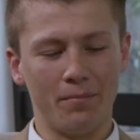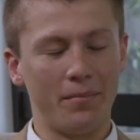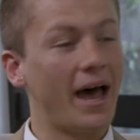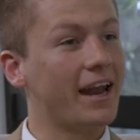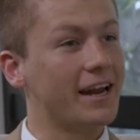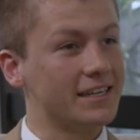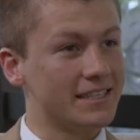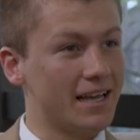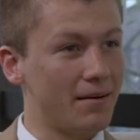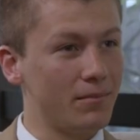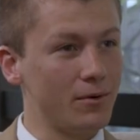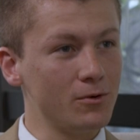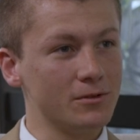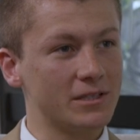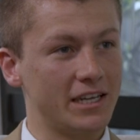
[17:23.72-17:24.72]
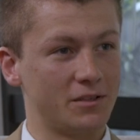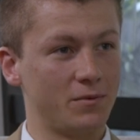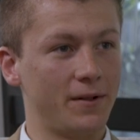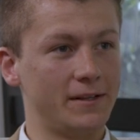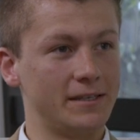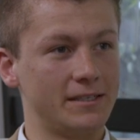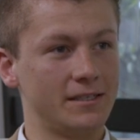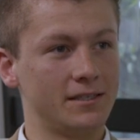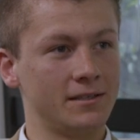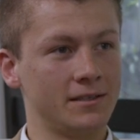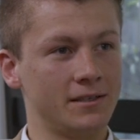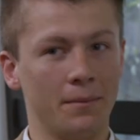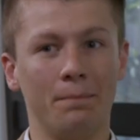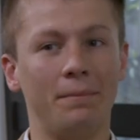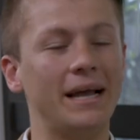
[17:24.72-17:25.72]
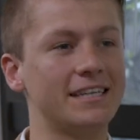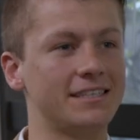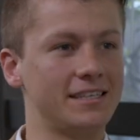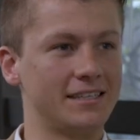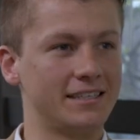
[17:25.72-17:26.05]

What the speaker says: Bad examples as well as the best